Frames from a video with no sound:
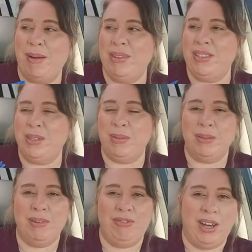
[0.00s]
I mean, this is
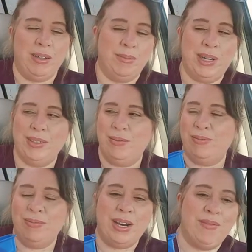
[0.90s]
supposed to be fun, but
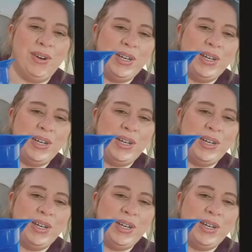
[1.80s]
whatever,